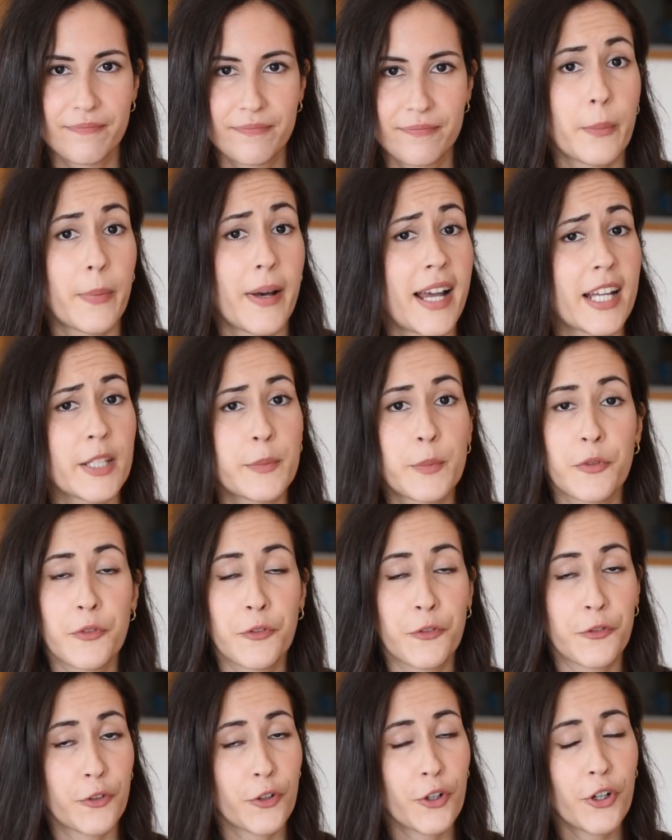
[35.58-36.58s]
But
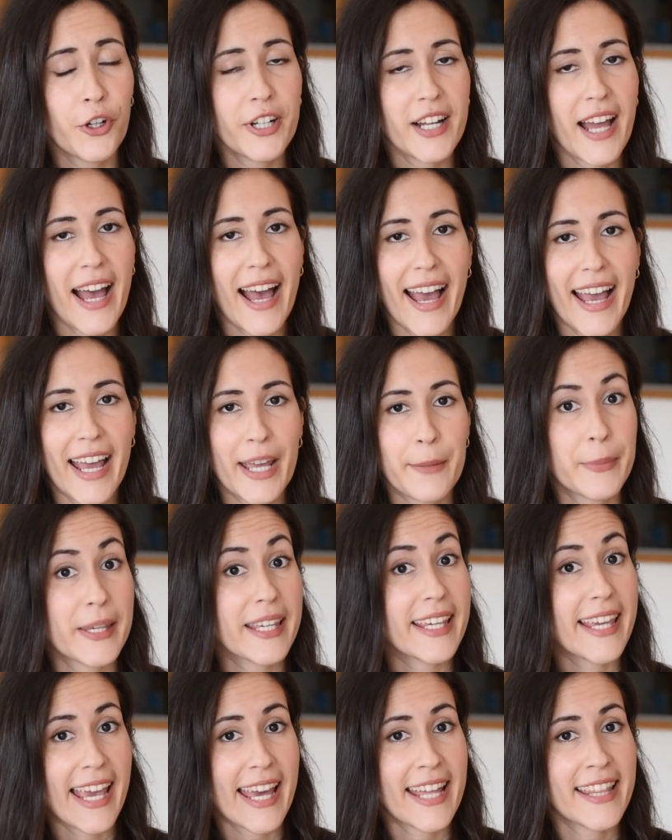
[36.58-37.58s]
before I
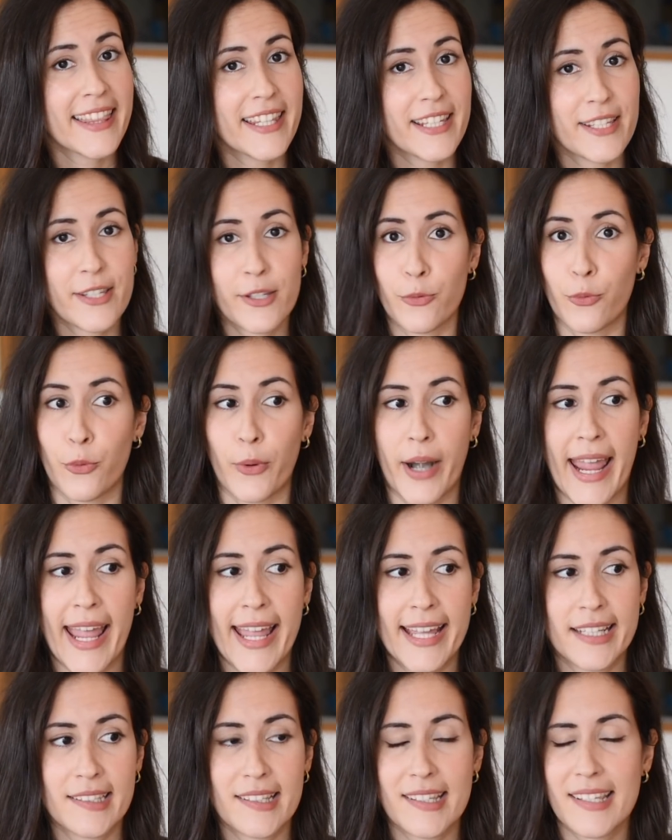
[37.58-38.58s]
begin this
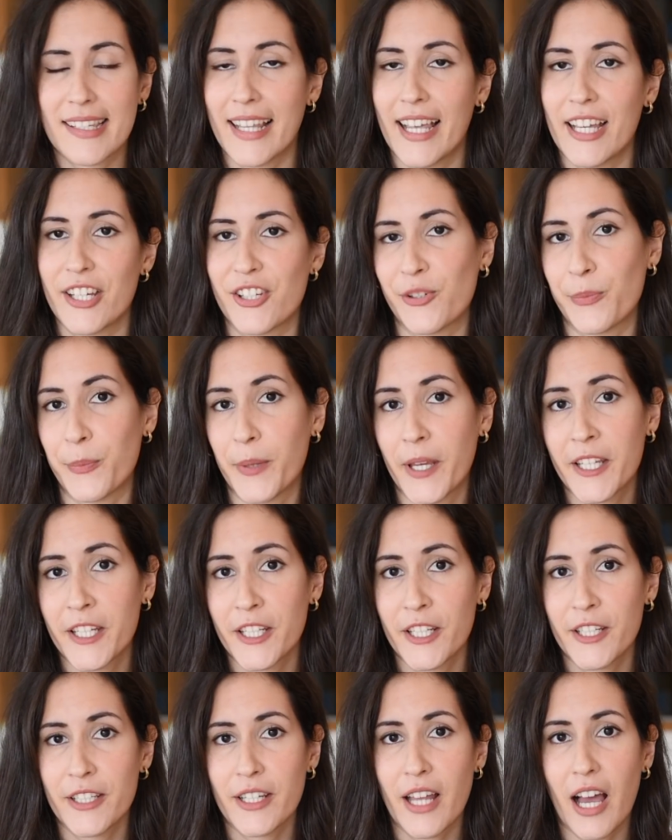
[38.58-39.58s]

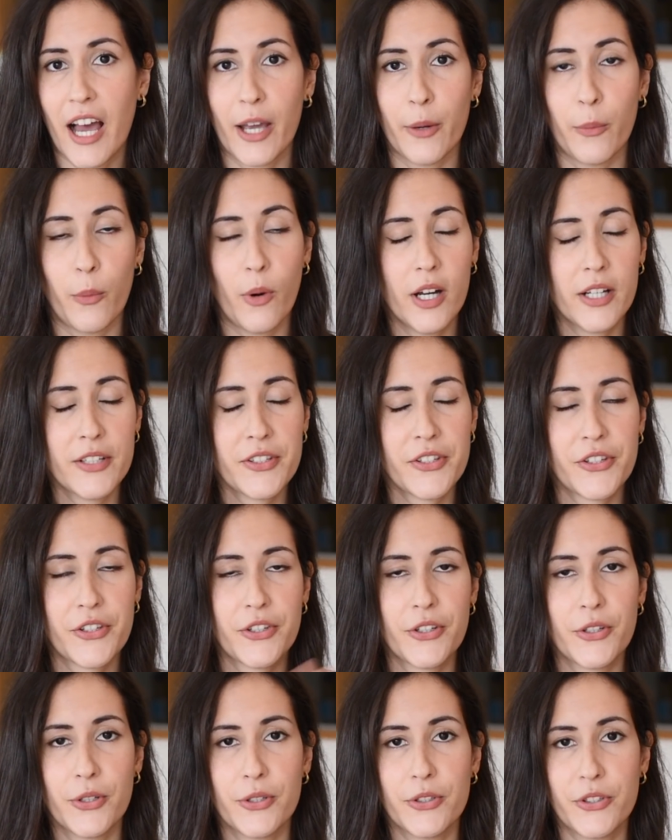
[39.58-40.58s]
rant/opinion, I want
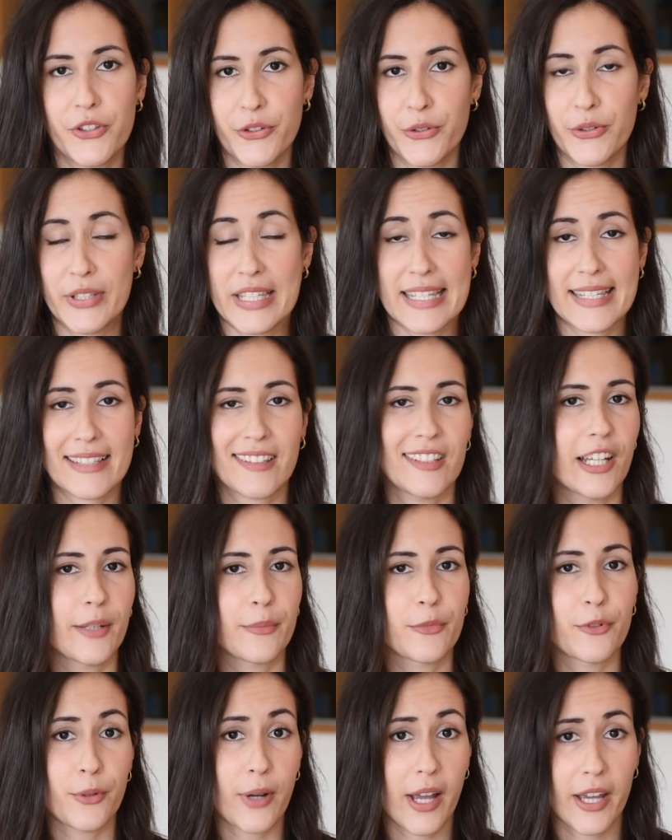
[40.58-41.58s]
to do a
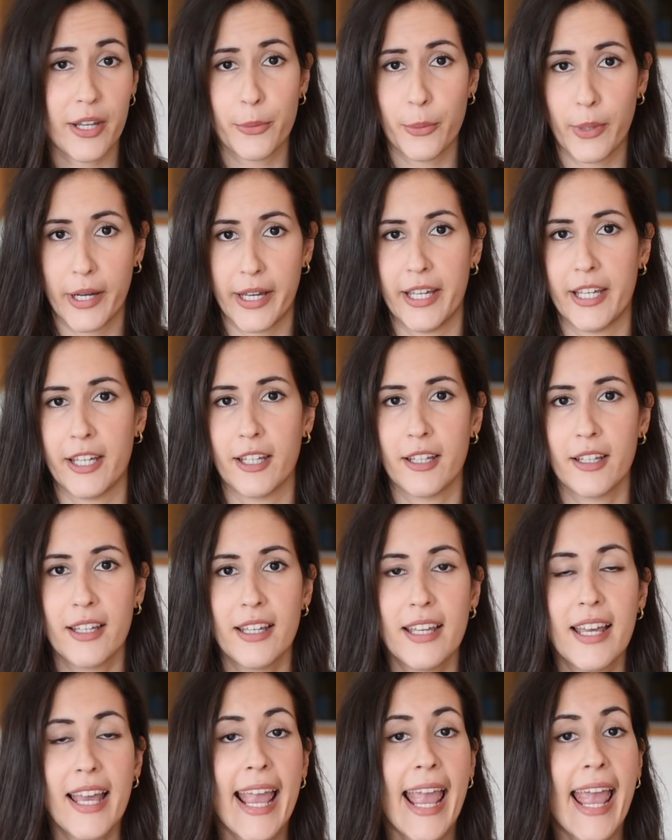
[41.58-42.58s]
disclaimer right away.
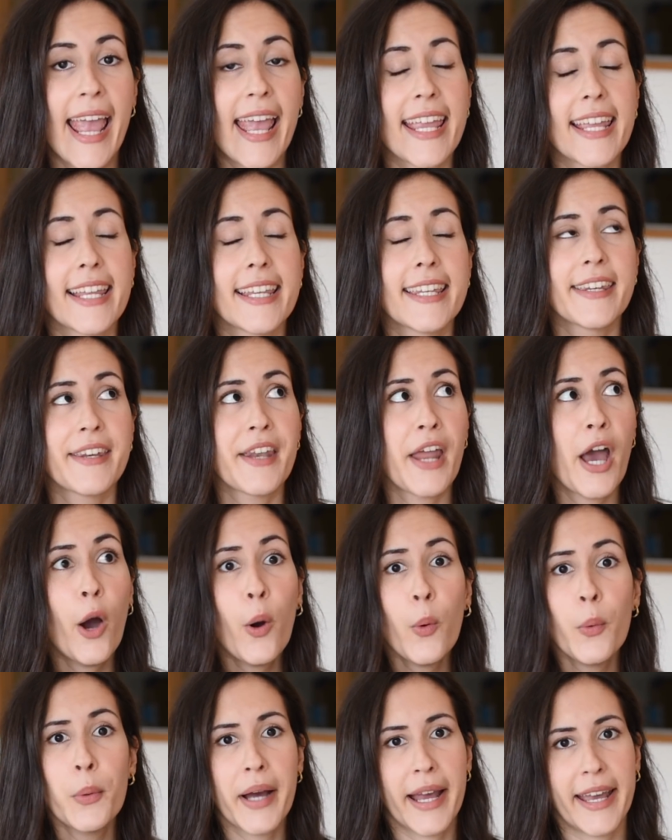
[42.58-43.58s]
In
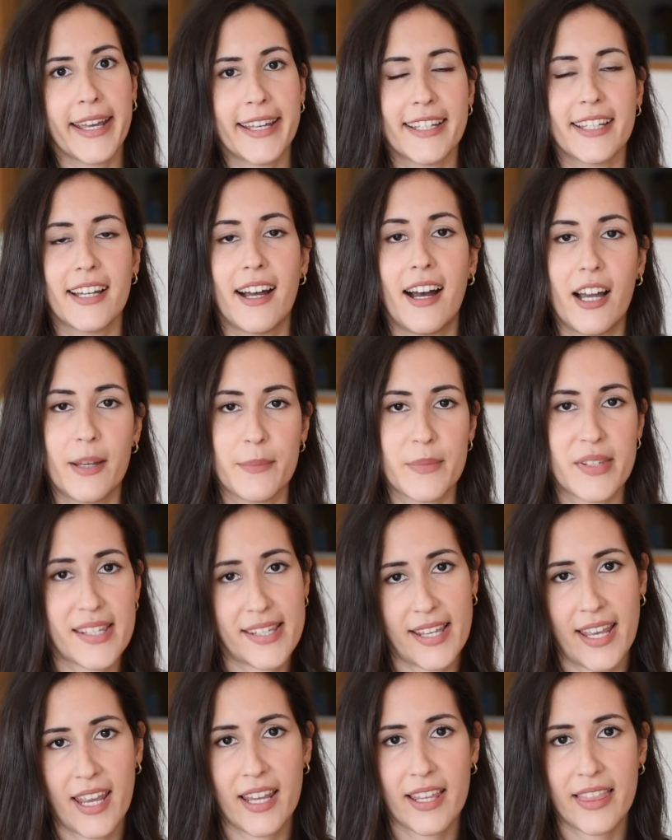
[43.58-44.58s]
no way I'm
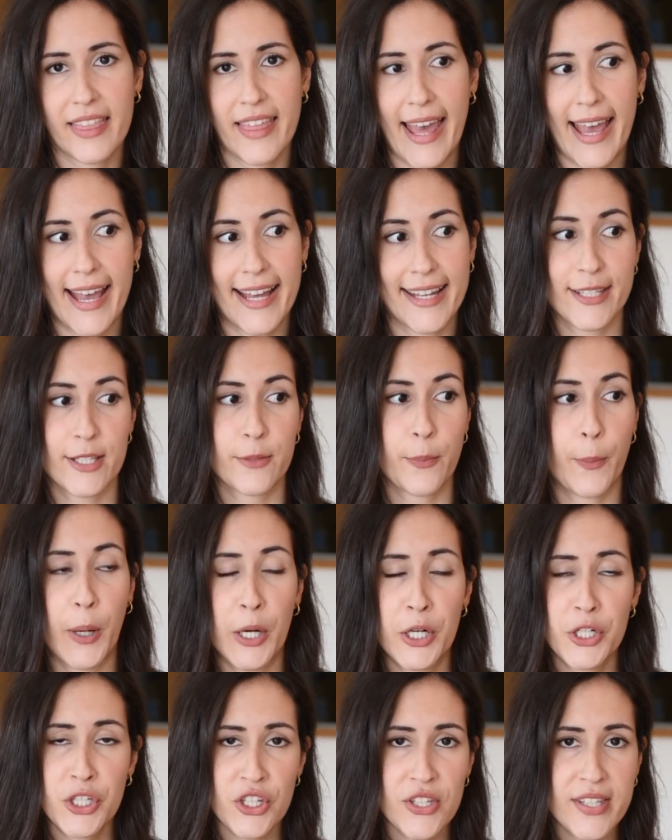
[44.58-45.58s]
saying that
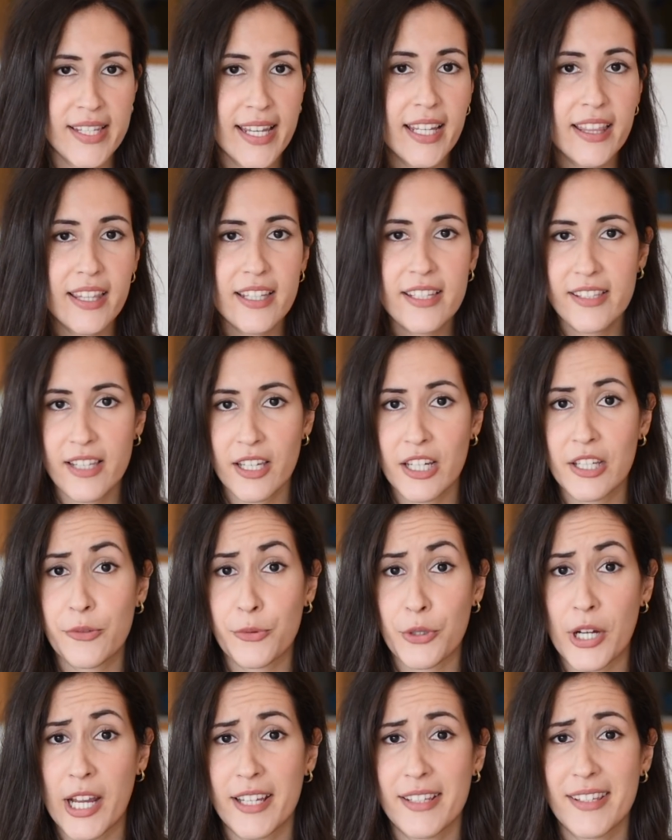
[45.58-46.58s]
purchasing these study
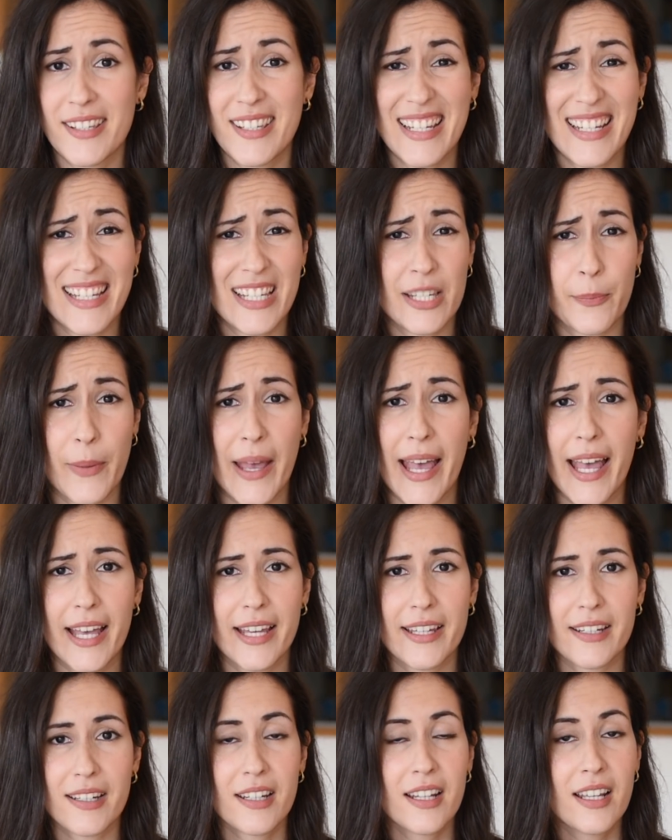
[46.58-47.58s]
trends is
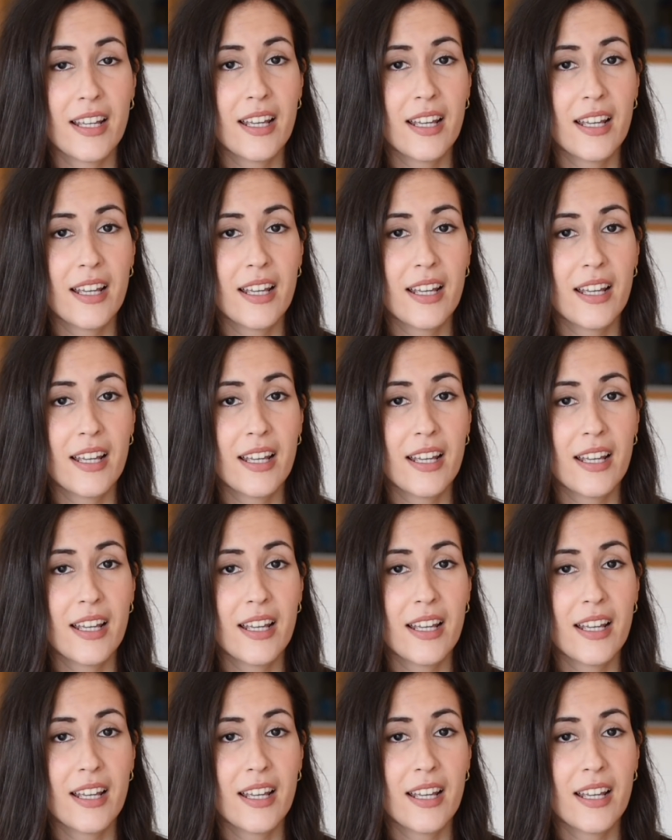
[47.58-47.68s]
bad.